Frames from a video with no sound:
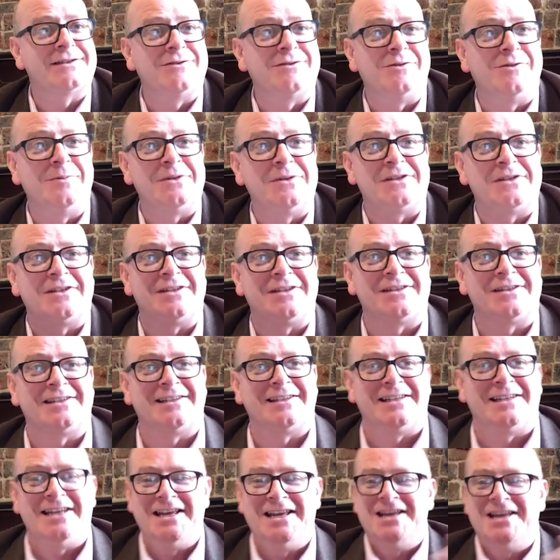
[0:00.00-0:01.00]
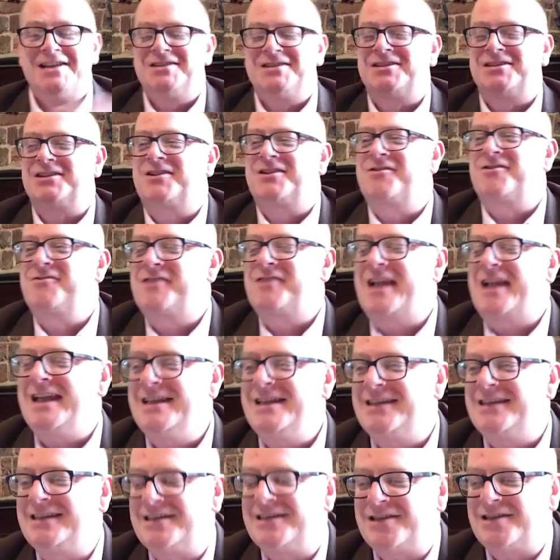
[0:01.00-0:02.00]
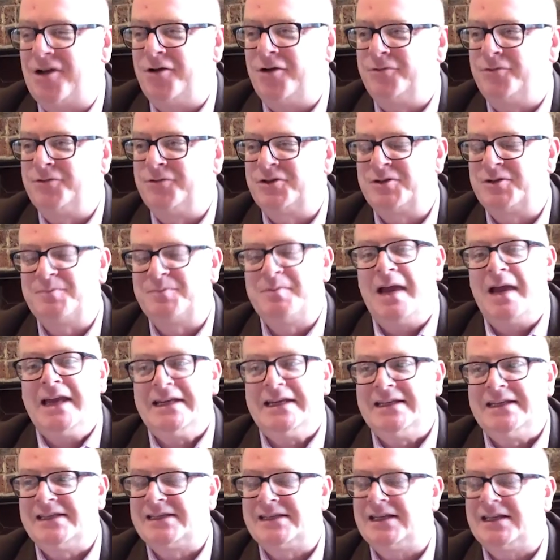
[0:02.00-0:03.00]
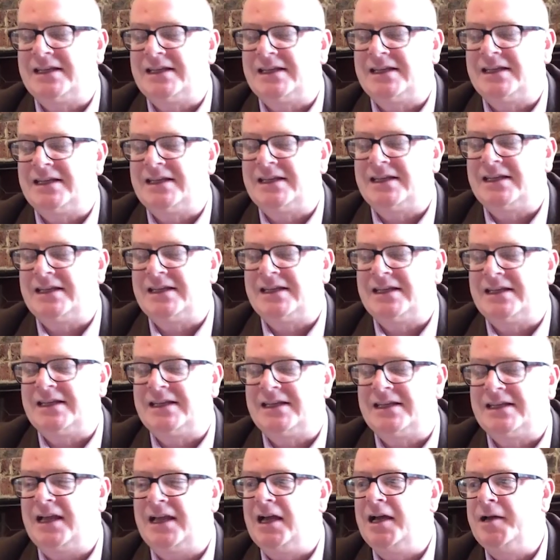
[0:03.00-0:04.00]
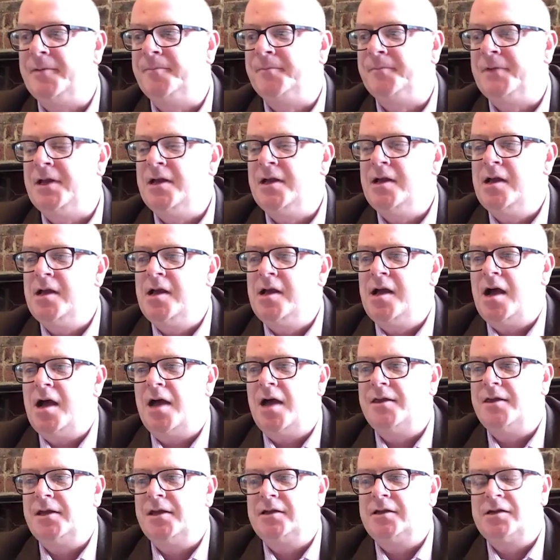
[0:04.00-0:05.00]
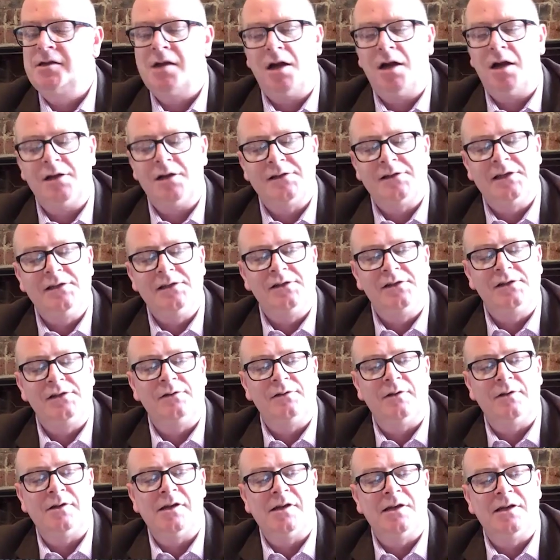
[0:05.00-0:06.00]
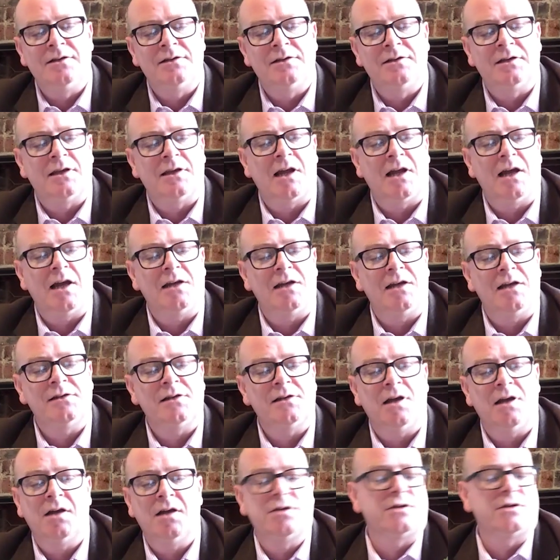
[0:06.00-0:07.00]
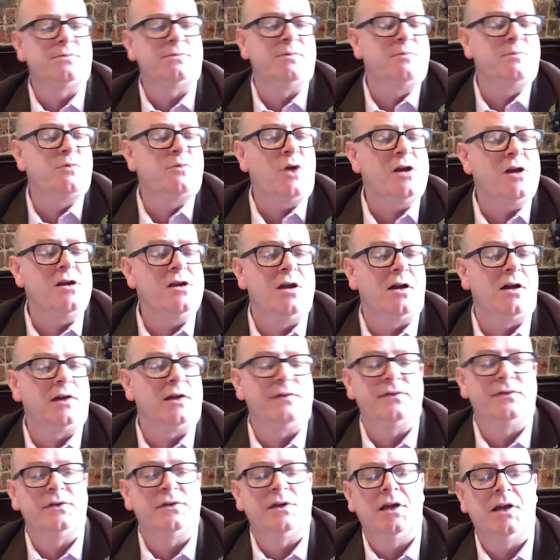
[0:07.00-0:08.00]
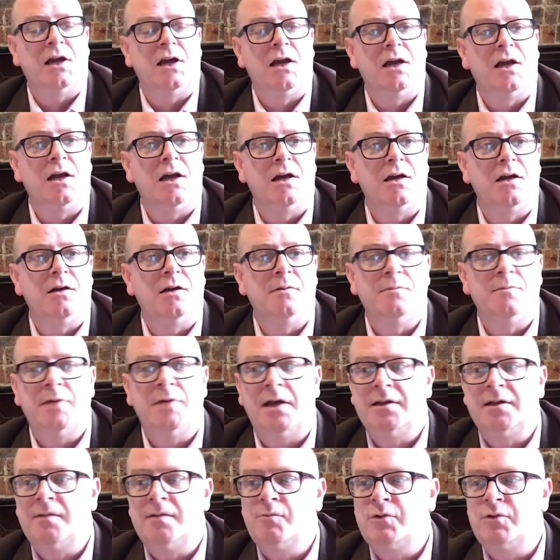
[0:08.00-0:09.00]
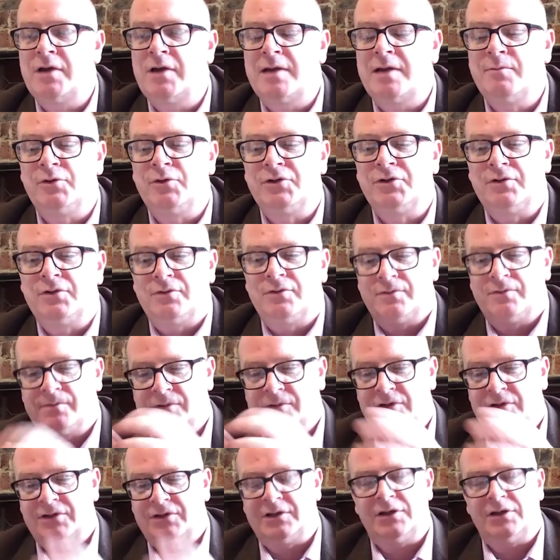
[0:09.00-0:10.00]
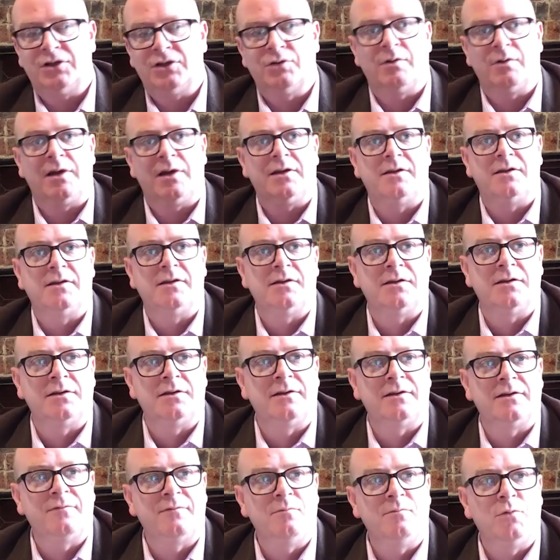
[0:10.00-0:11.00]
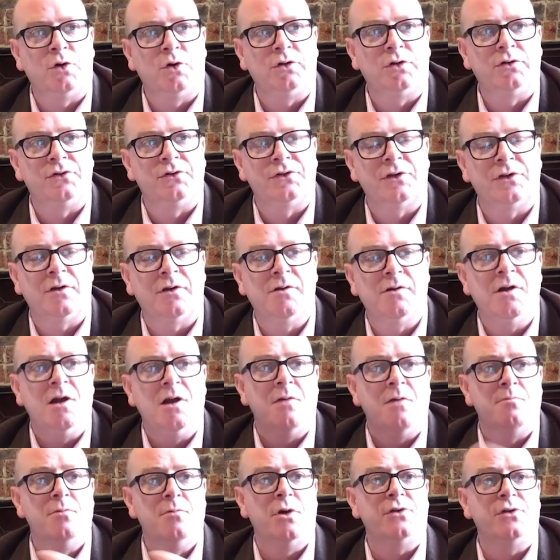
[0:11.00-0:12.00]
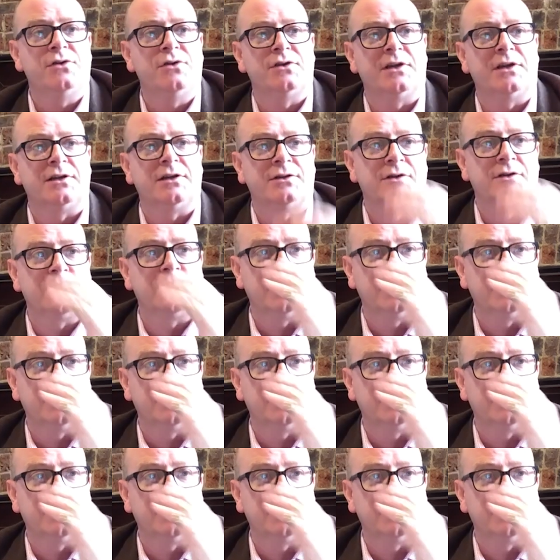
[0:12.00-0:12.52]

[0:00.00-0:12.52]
almost, just to create this whole space, and then cut into that just with bread knives, and then we're able to situate the different models. So most things could